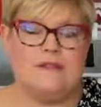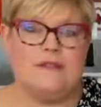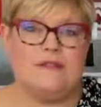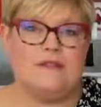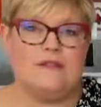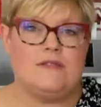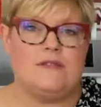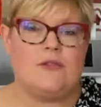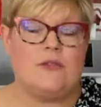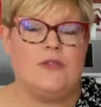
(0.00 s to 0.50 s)

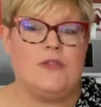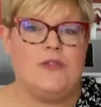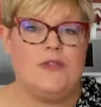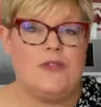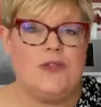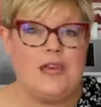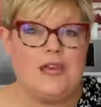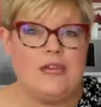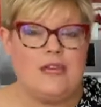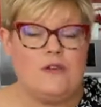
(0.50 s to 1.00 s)
So
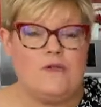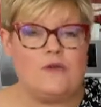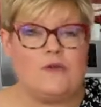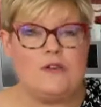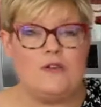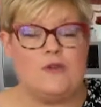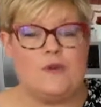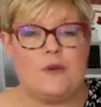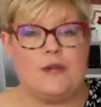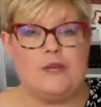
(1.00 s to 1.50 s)
thank you for
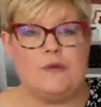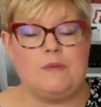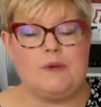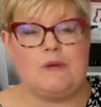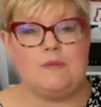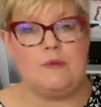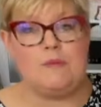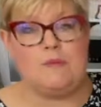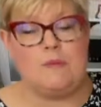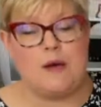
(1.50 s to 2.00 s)
joining me.
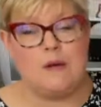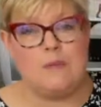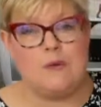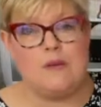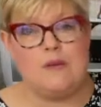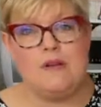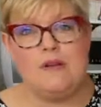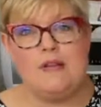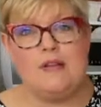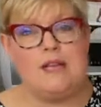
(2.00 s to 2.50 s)

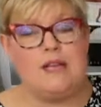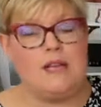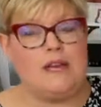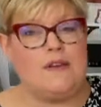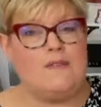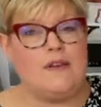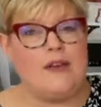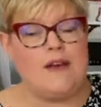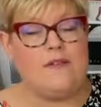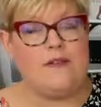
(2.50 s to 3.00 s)
Remember,
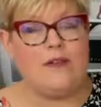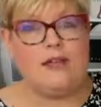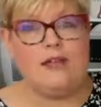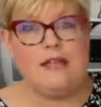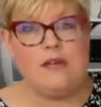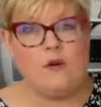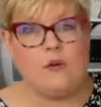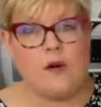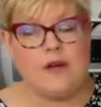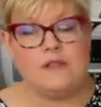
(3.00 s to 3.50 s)
if you have
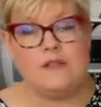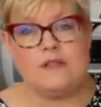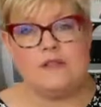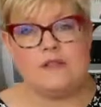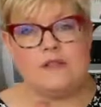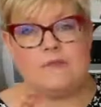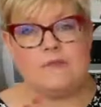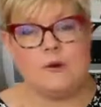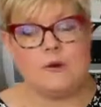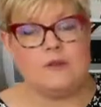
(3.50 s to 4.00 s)
any
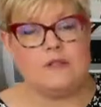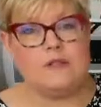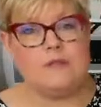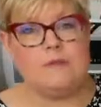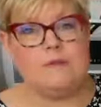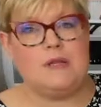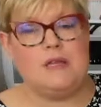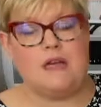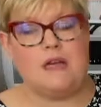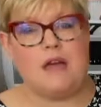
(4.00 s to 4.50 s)
questions, post them
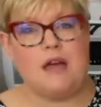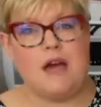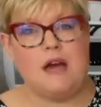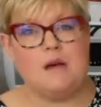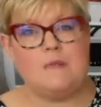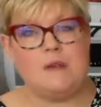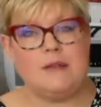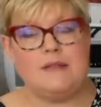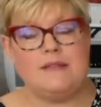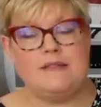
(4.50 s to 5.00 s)
in the
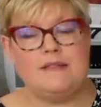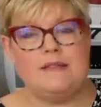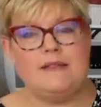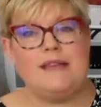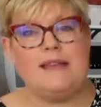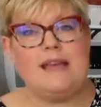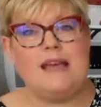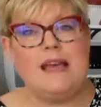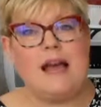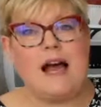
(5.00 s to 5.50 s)
comments.
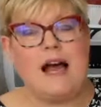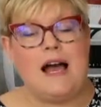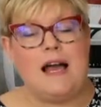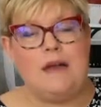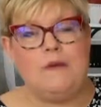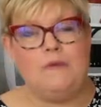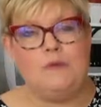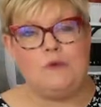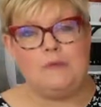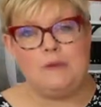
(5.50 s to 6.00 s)

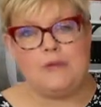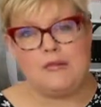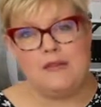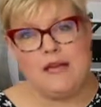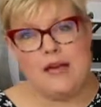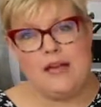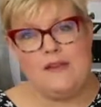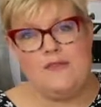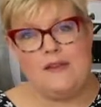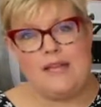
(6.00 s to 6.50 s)
I will be
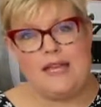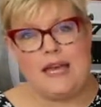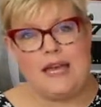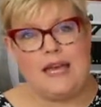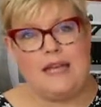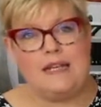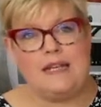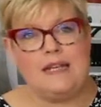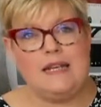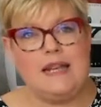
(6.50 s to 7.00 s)
live
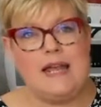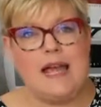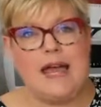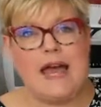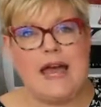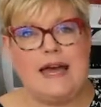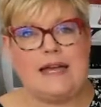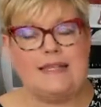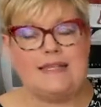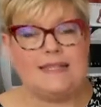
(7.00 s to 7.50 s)
again
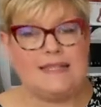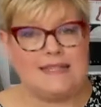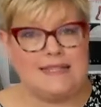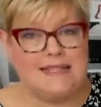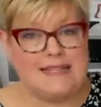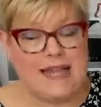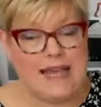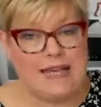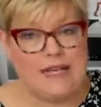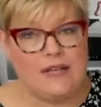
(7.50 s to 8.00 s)
at
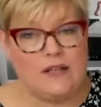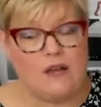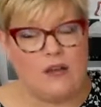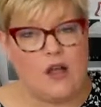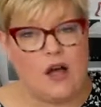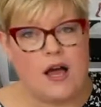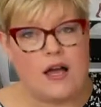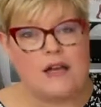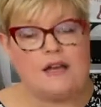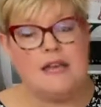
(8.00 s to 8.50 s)
10
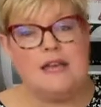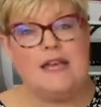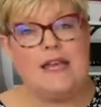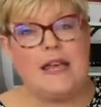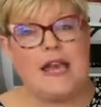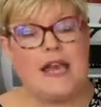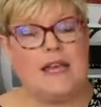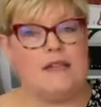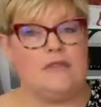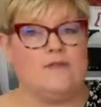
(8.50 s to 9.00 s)
o'clock,
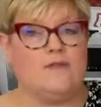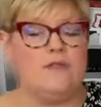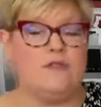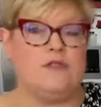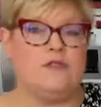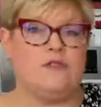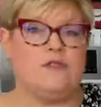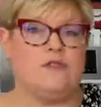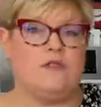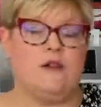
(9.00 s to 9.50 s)
and the
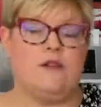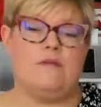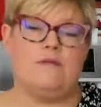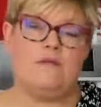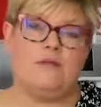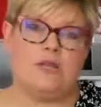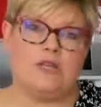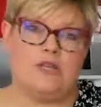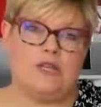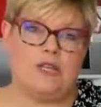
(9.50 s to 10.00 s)
feature
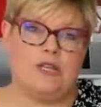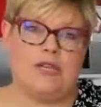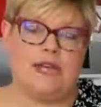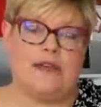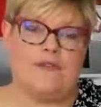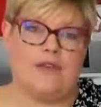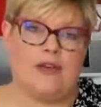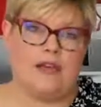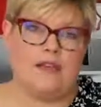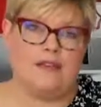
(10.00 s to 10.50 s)
machine
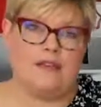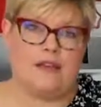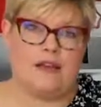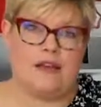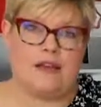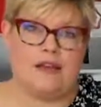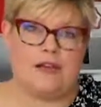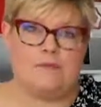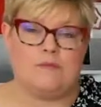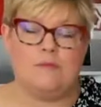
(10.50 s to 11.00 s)
at that
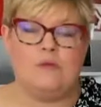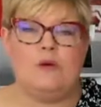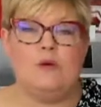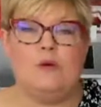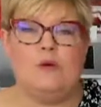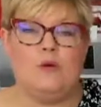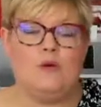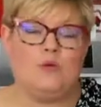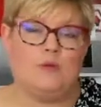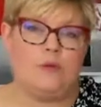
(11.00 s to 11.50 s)
time
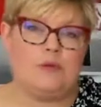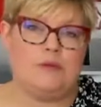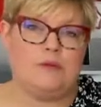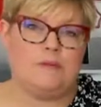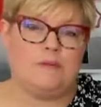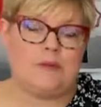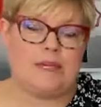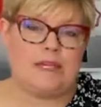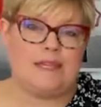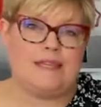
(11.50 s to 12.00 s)
will
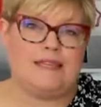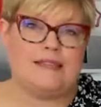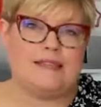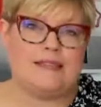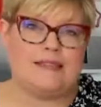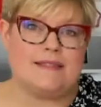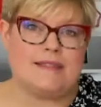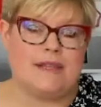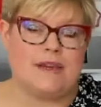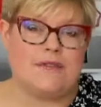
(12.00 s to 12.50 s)
be the
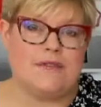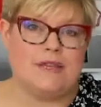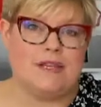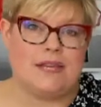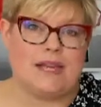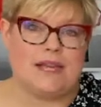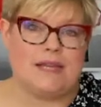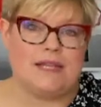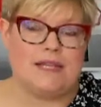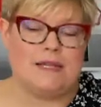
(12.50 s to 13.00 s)

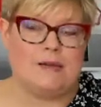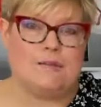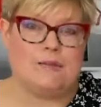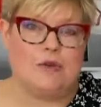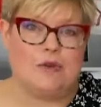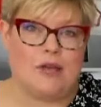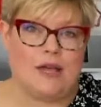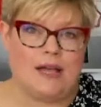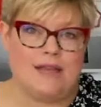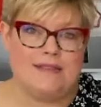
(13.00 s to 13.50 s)
790
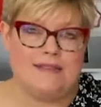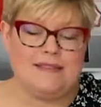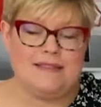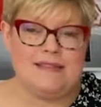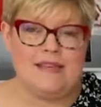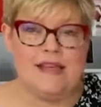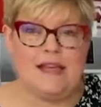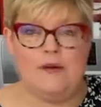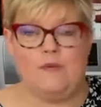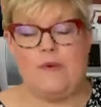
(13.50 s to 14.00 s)

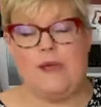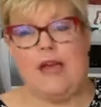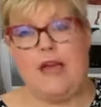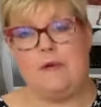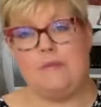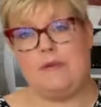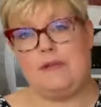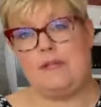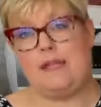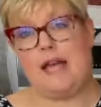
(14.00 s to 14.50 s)
Plus. We
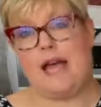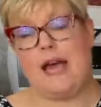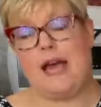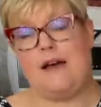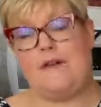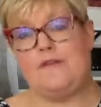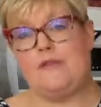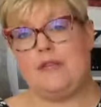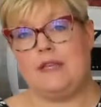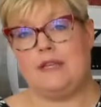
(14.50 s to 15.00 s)
happen to
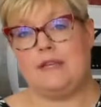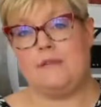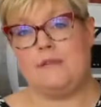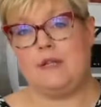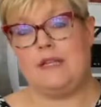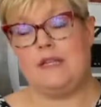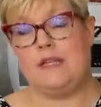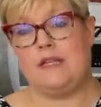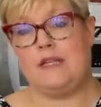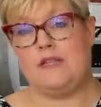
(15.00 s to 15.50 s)
have the
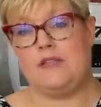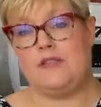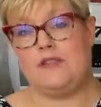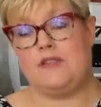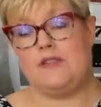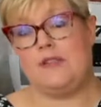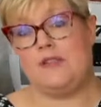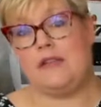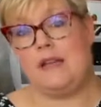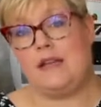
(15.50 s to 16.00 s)
limited
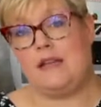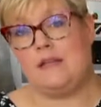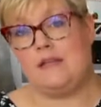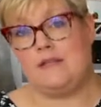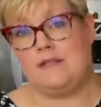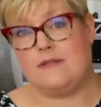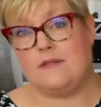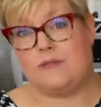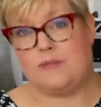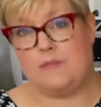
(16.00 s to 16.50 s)
edition that
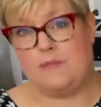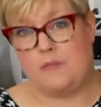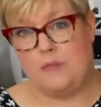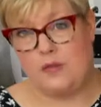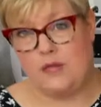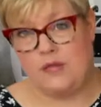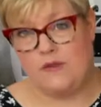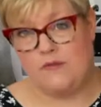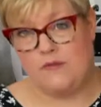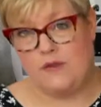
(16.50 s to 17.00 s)
is
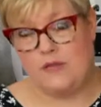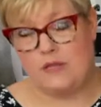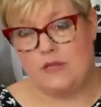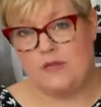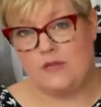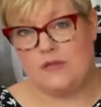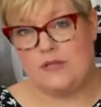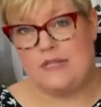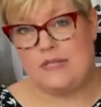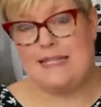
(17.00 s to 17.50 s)
being
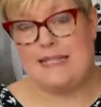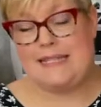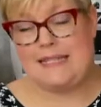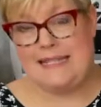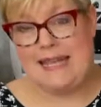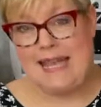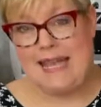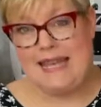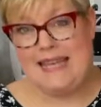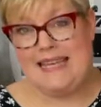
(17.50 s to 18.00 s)
featured
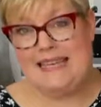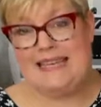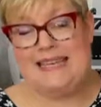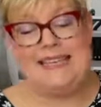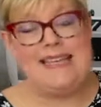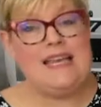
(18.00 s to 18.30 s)
today.